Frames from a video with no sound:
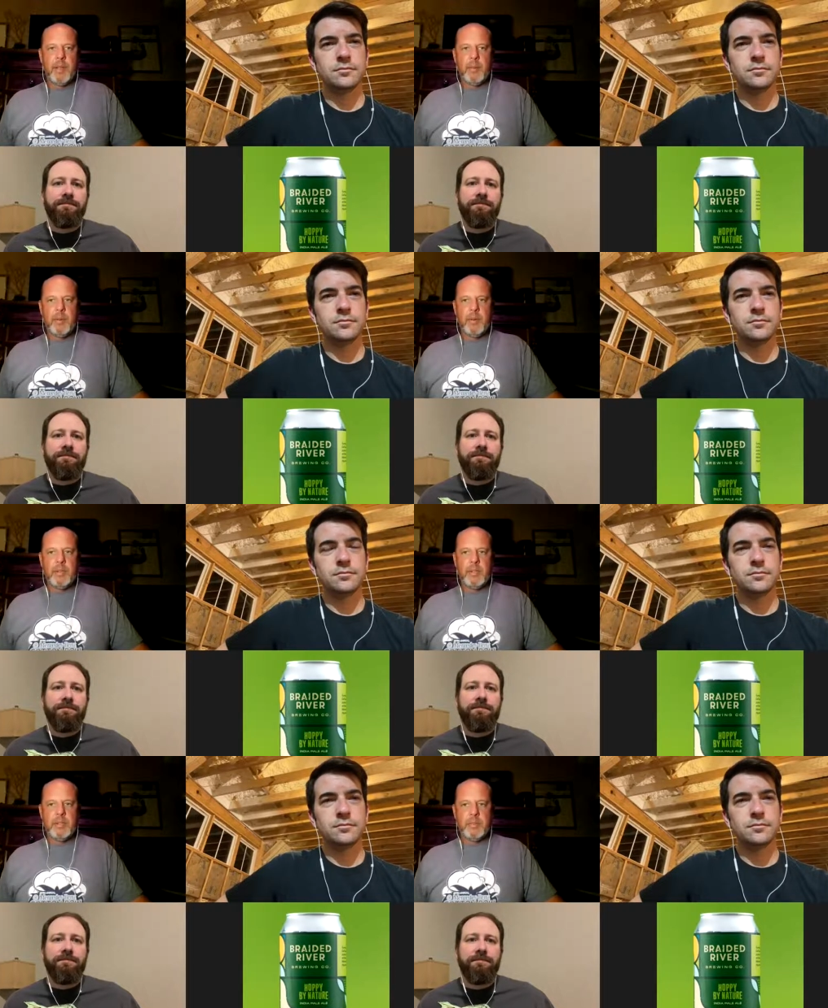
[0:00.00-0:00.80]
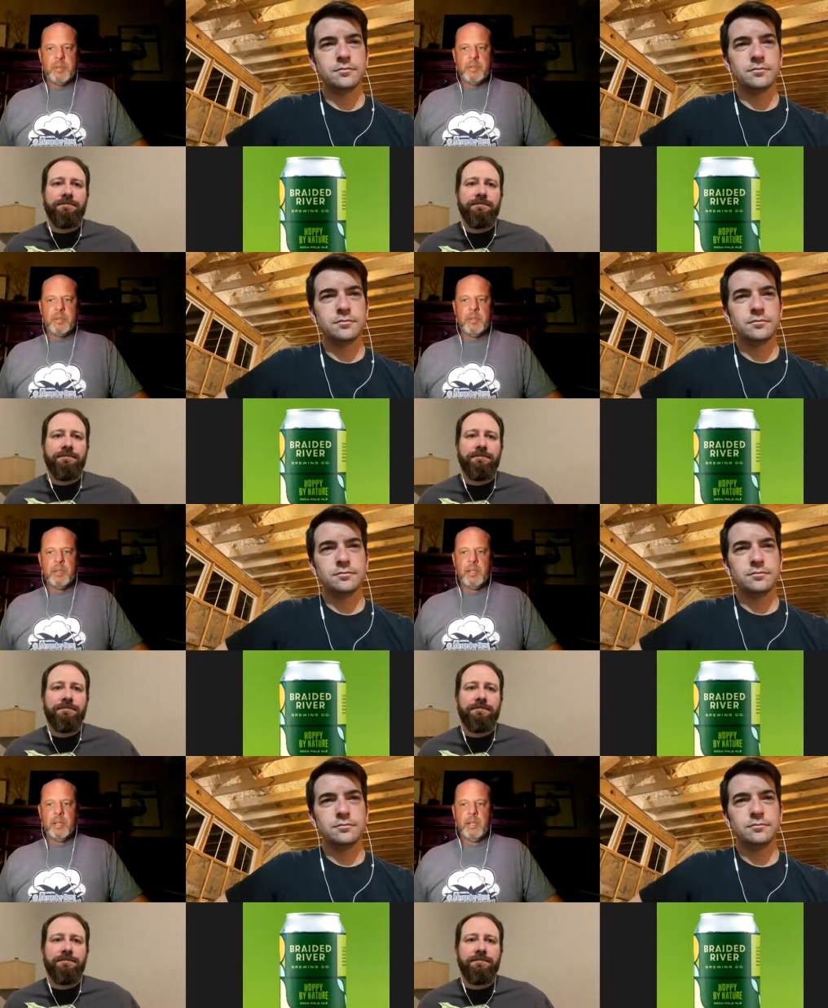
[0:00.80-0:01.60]
Speaker 1: got a pretty good
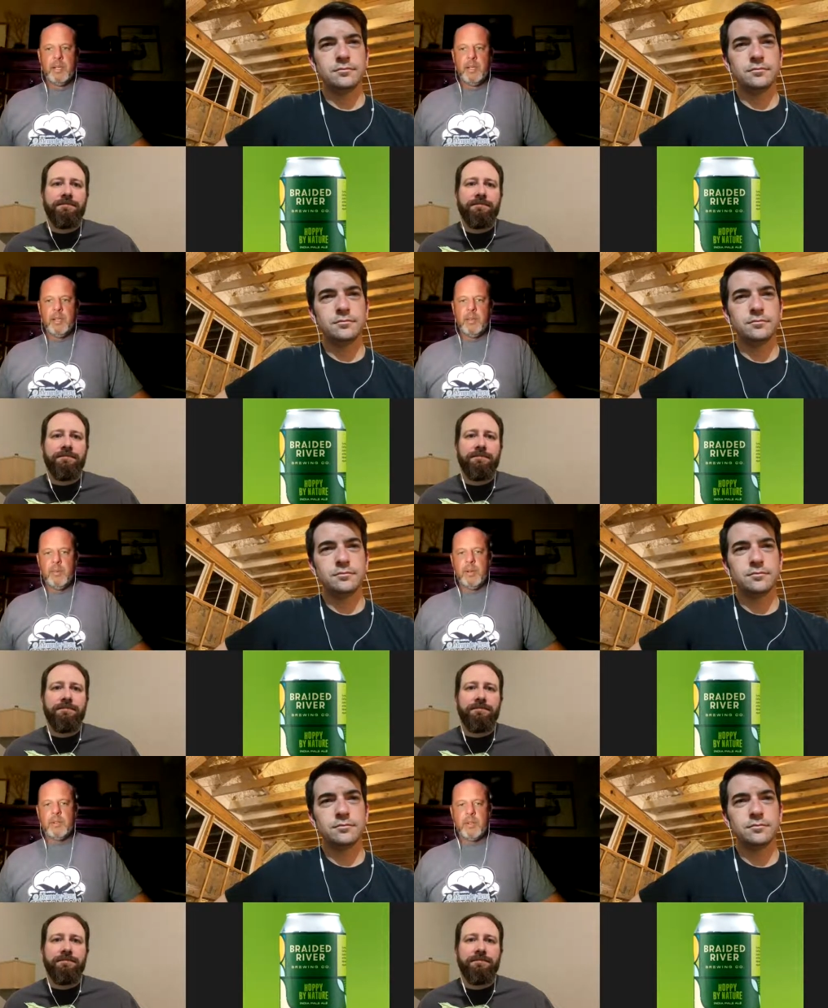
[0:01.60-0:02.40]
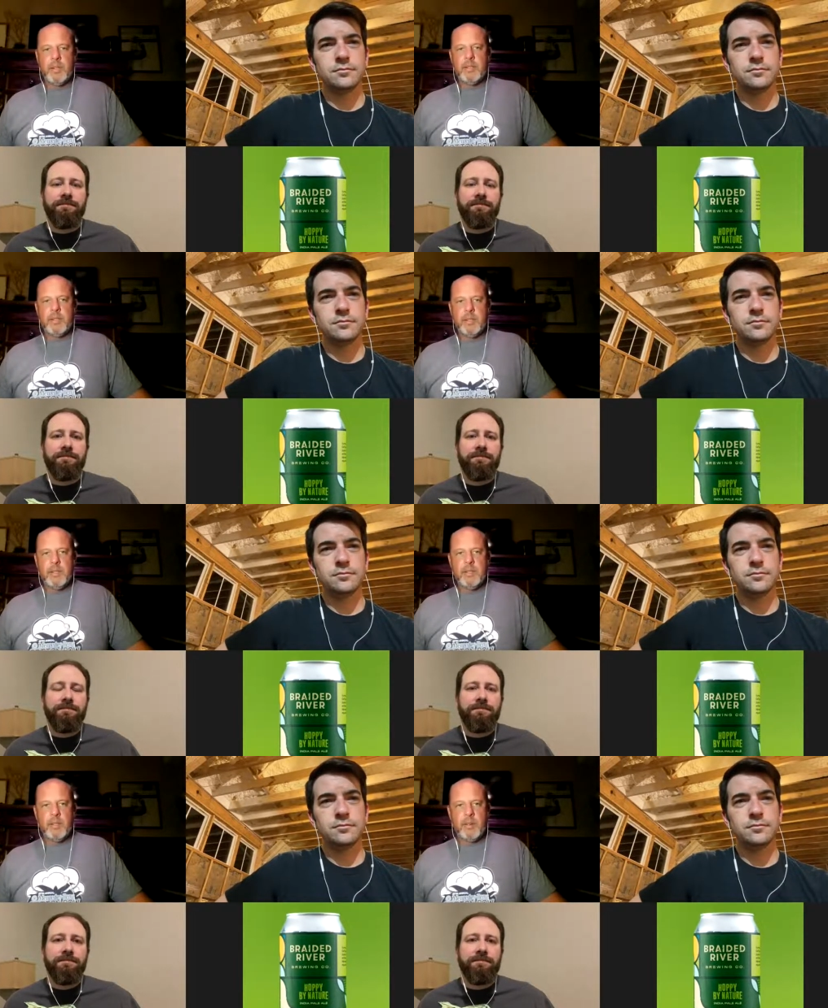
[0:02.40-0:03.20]
distribution in restaurants
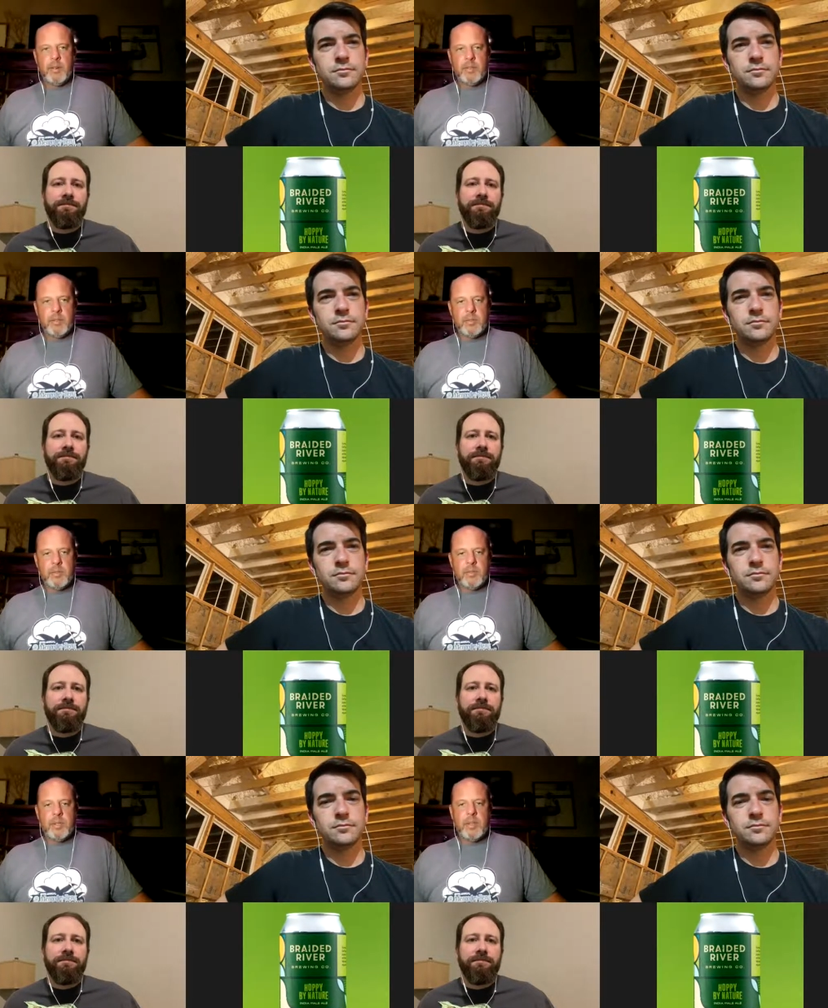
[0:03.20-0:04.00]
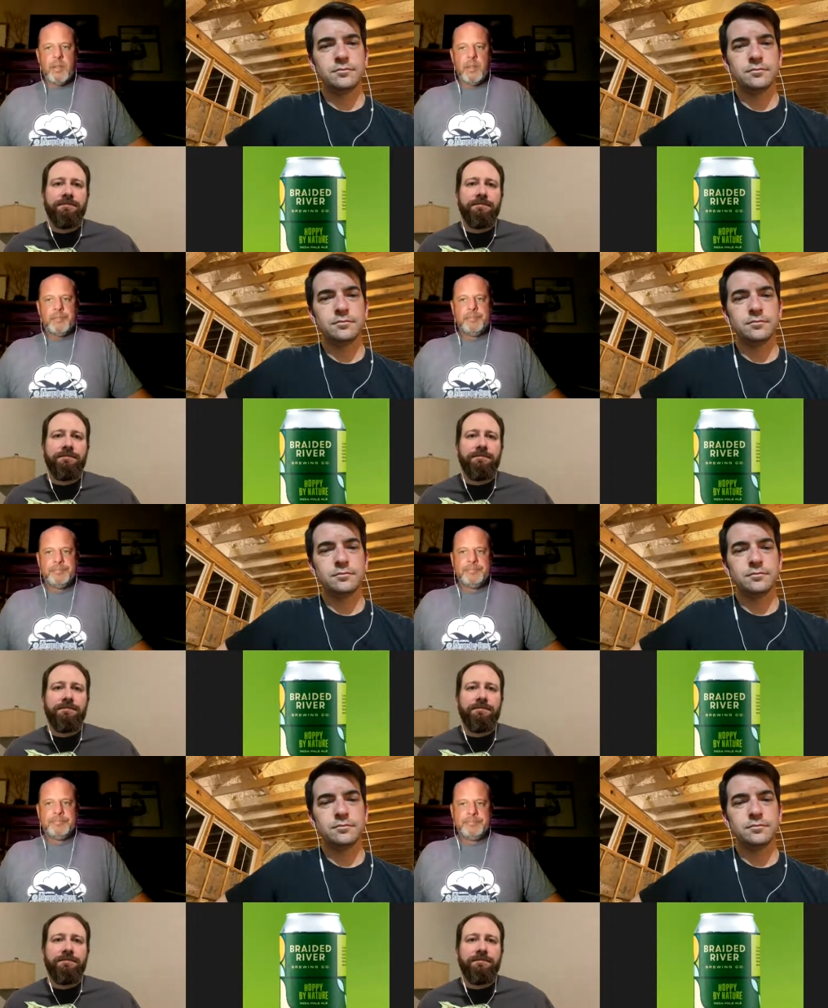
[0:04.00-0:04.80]
and the grocery stores down there.
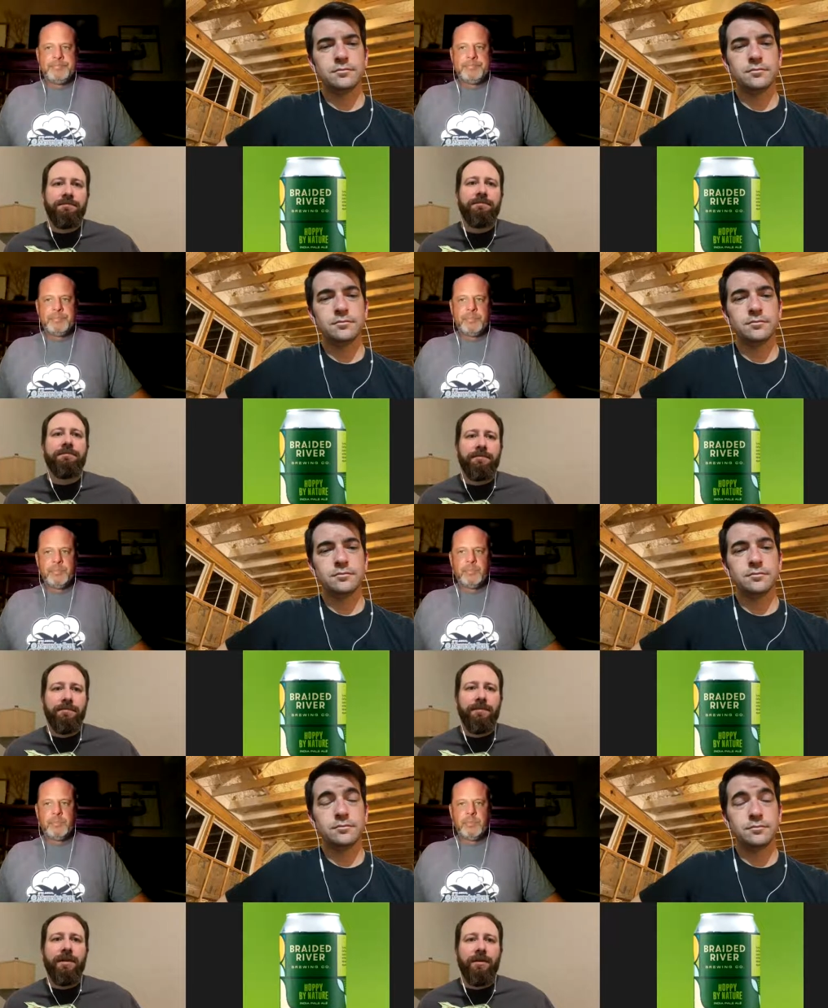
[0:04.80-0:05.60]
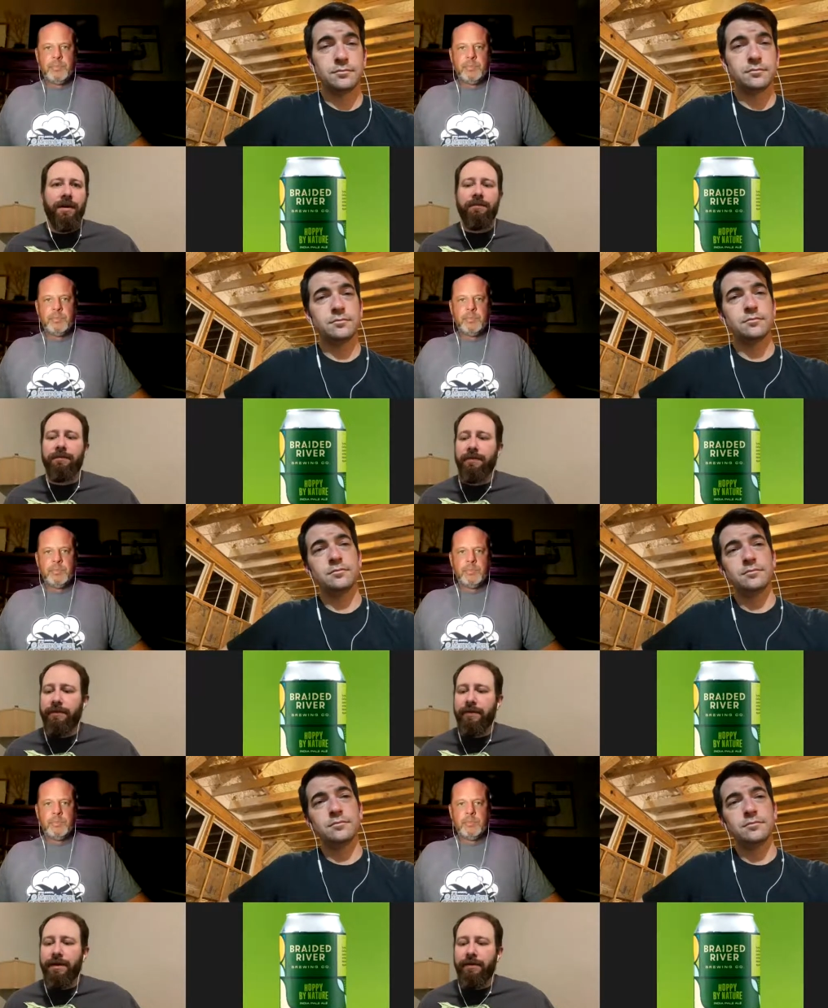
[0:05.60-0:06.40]
Speaker 2: Right,
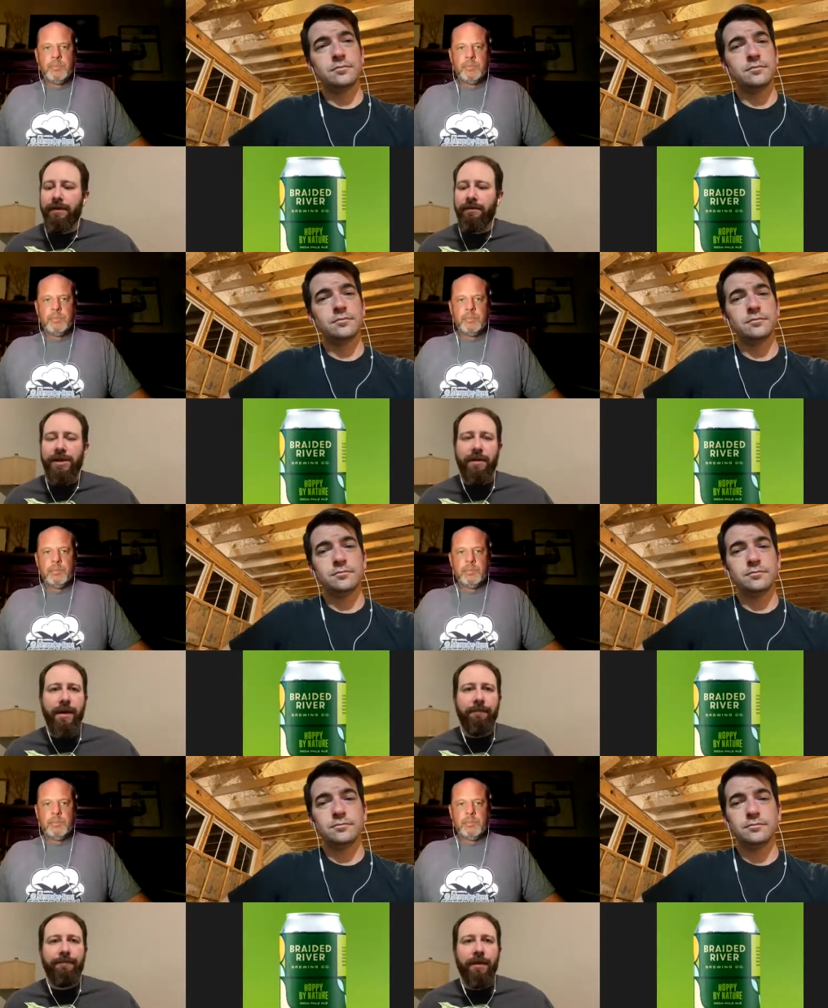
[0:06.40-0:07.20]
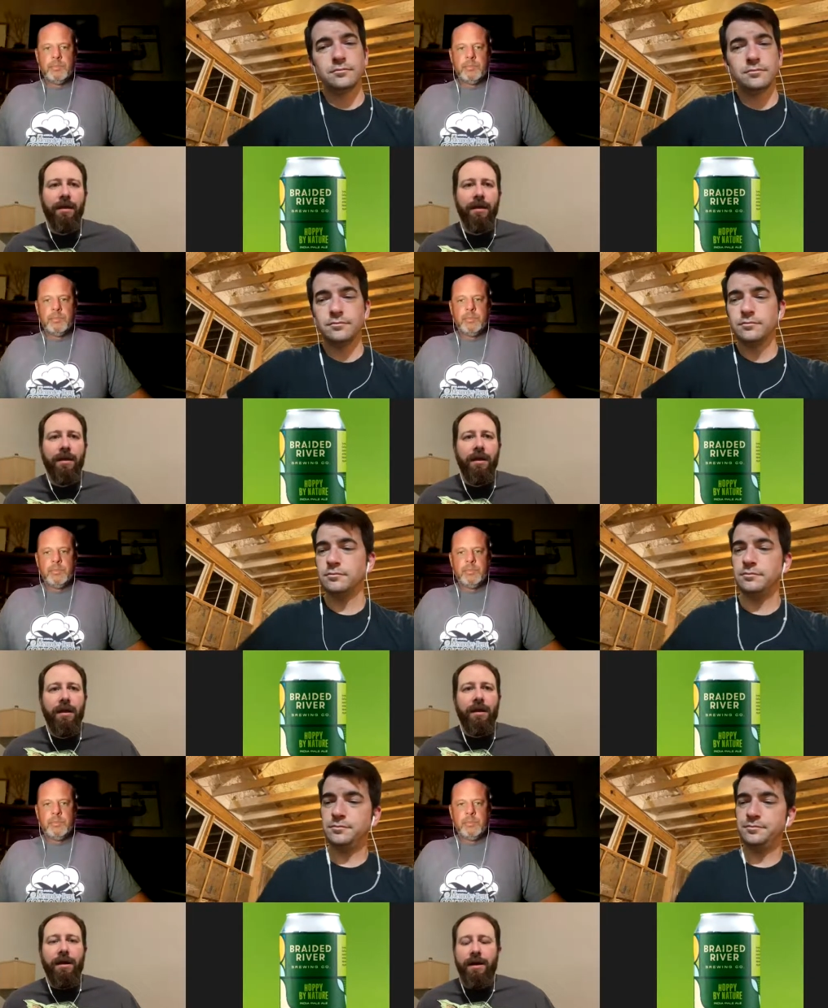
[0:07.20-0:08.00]
definitely have to check them out.
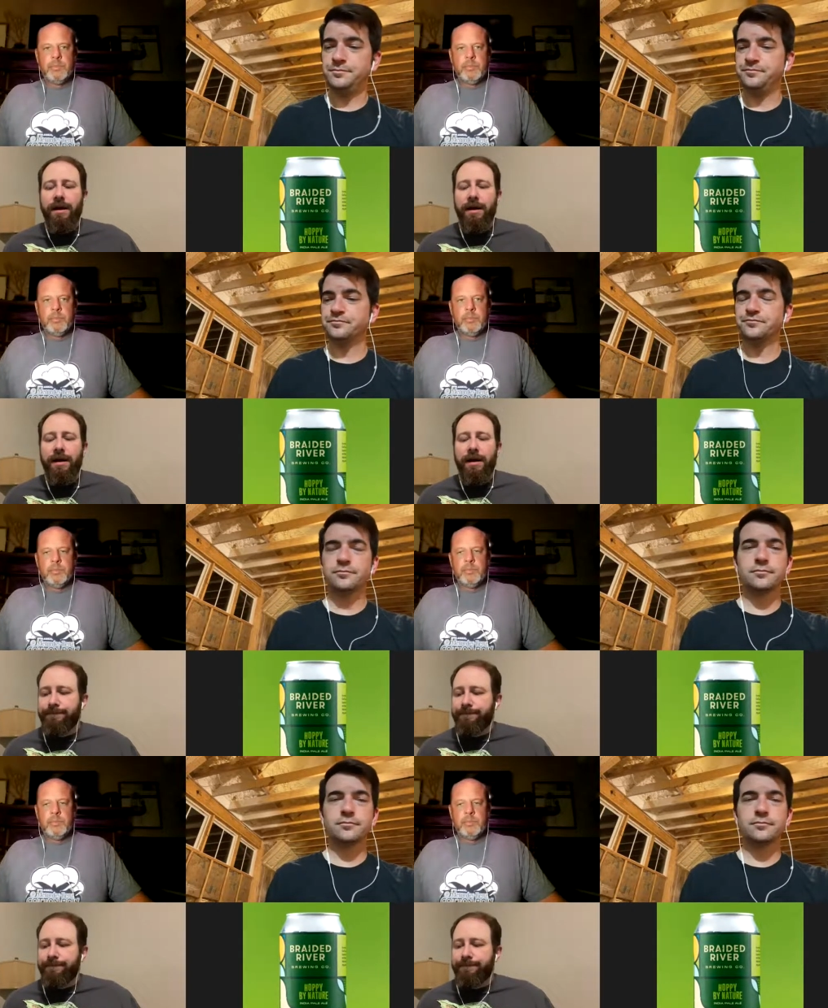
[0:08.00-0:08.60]
Um,